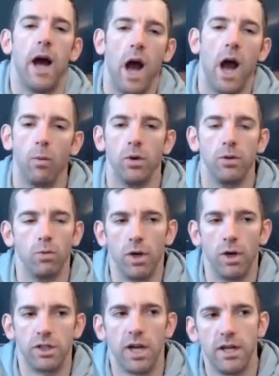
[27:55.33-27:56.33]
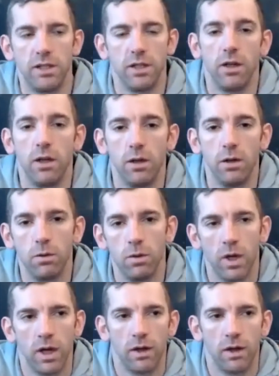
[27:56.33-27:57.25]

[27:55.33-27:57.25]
I wouldn't want to say to you,